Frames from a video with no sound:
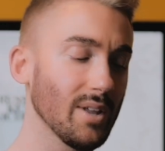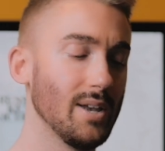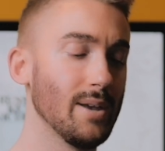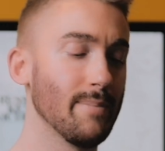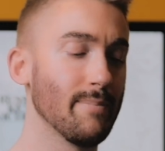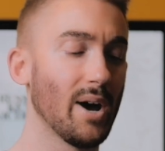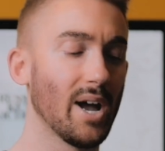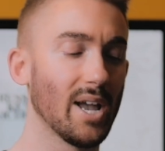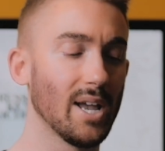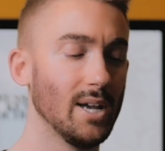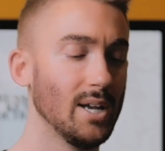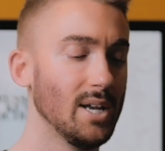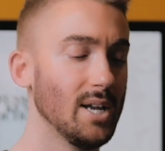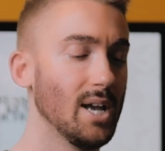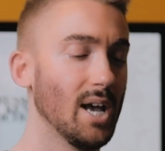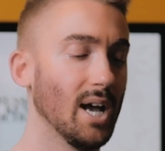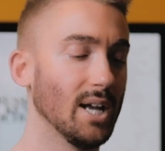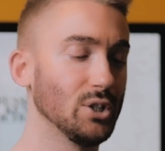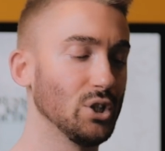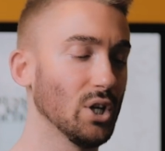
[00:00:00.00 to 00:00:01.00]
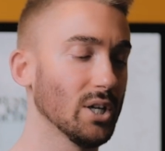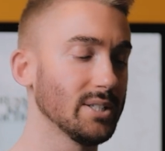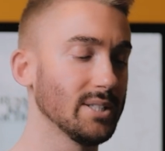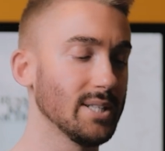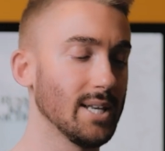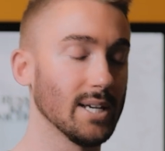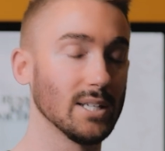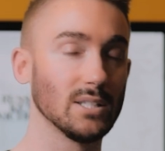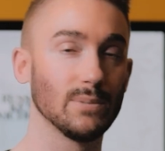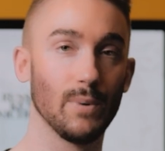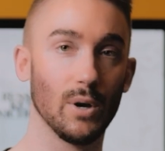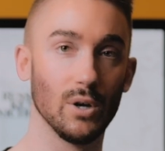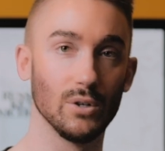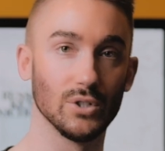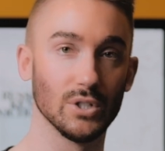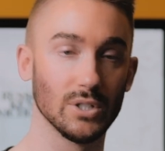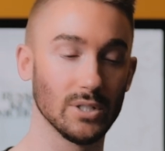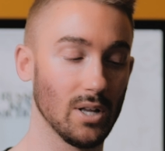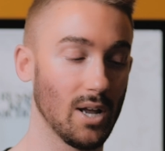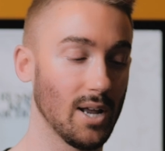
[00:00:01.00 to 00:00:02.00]
It might adjust the
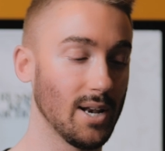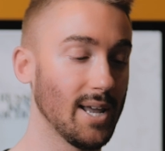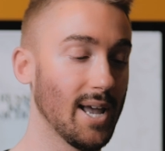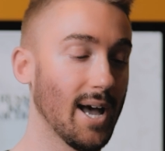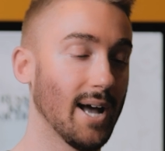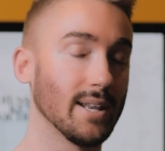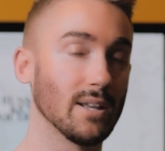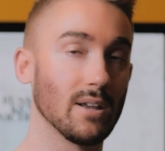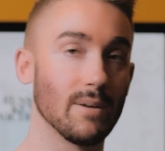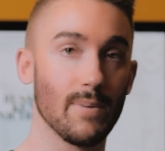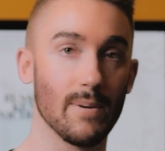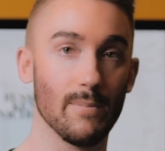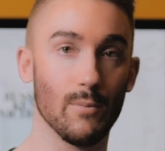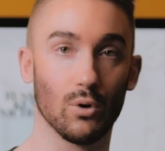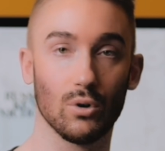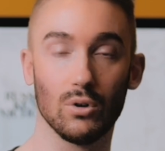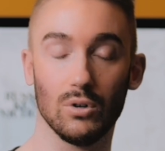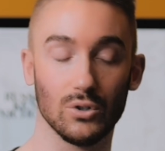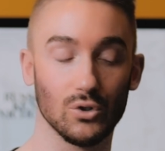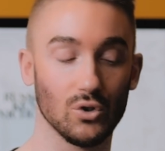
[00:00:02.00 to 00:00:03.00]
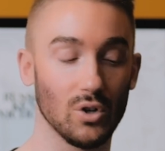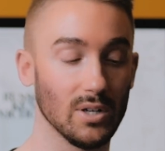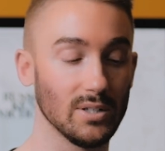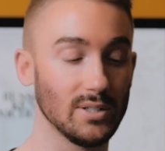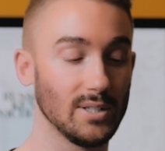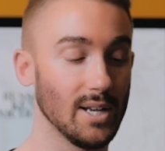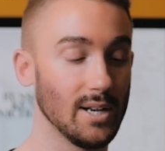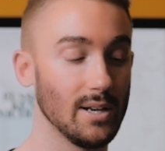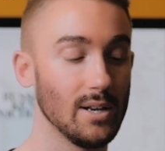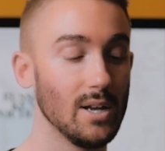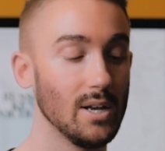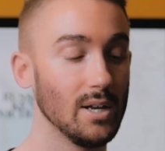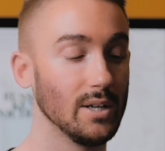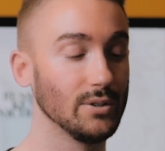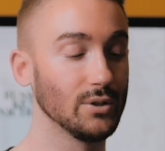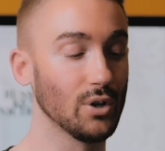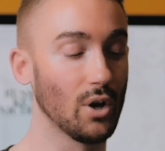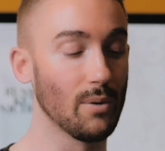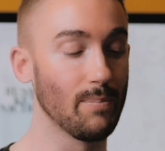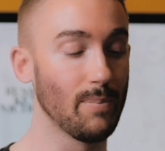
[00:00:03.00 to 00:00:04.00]
exposure slightly, adding a bit more contrast in.
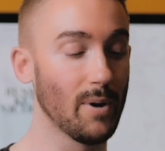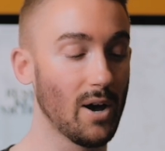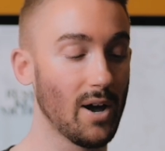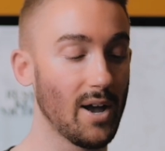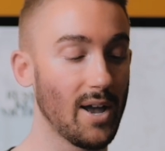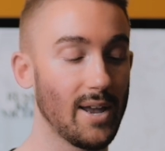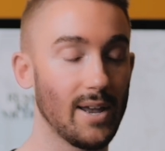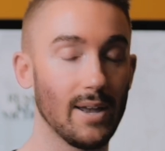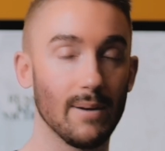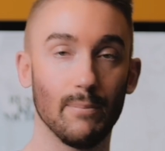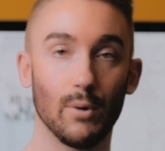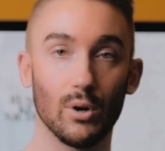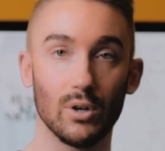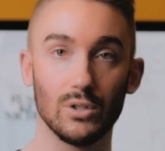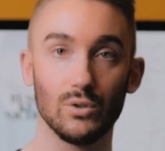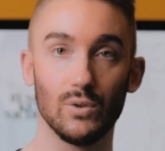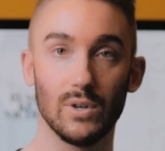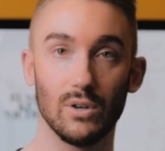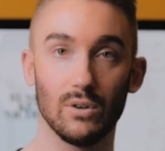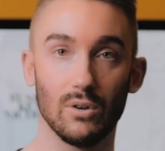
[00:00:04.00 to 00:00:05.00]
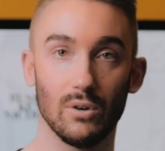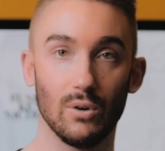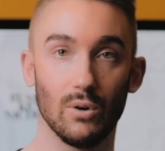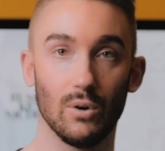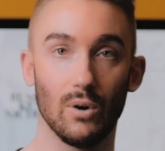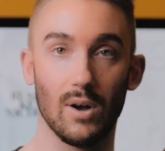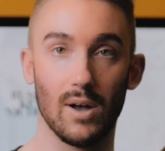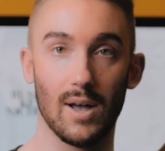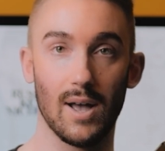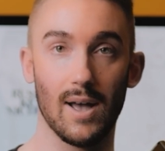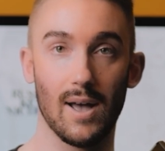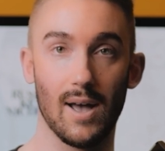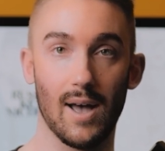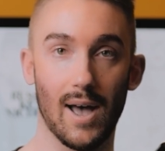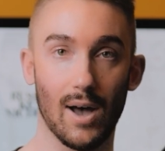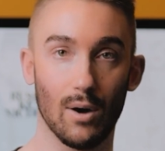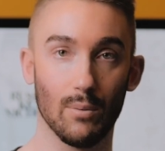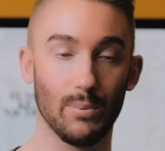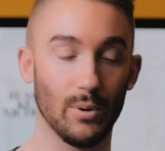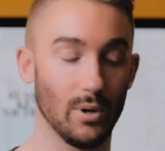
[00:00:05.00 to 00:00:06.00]
So by monitoring your
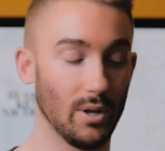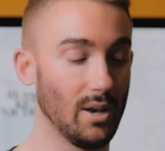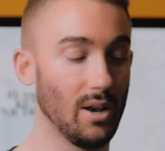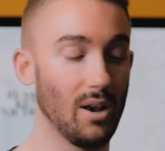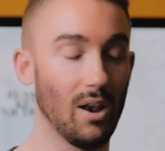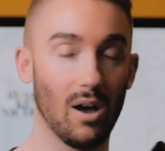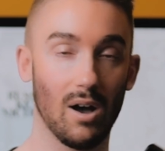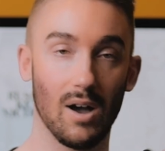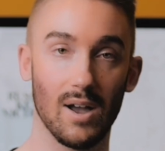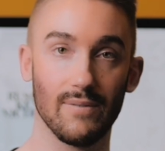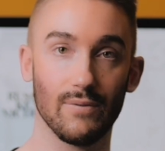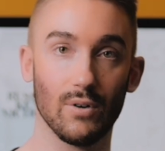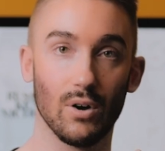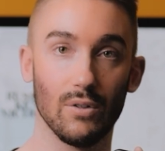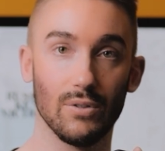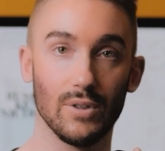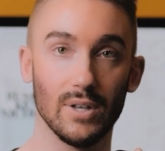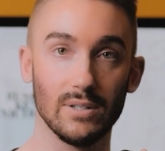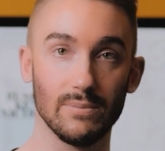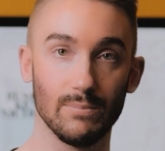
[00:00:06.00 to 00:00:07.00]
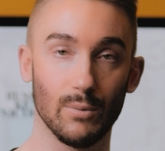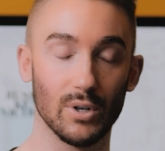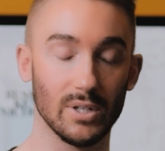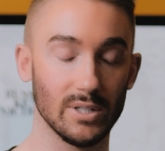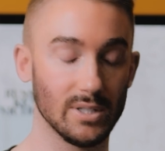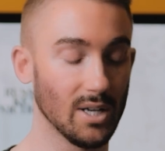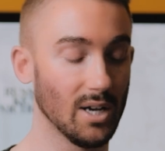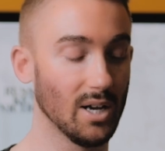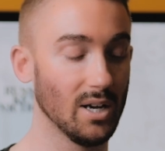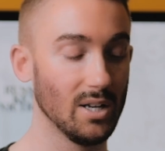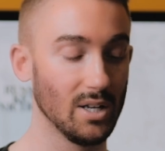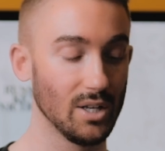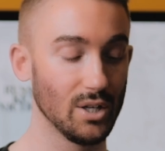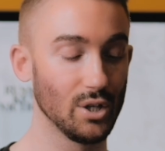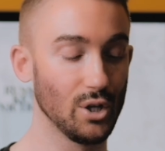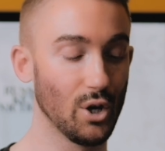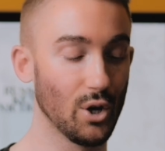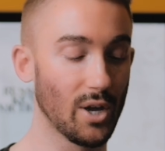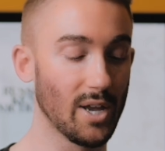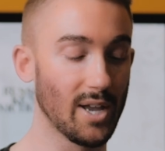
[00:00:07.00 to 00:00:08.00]
output live on this monitor,
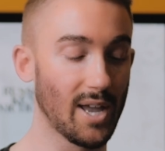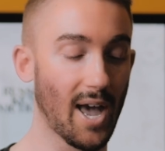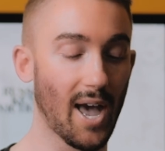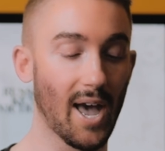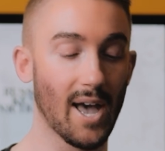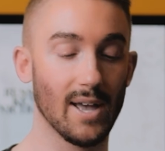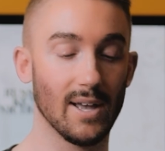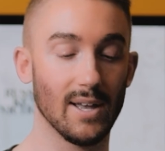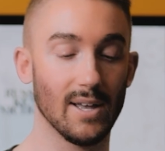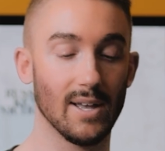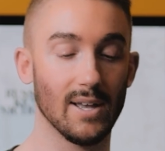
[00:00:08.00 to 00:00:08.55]
you can get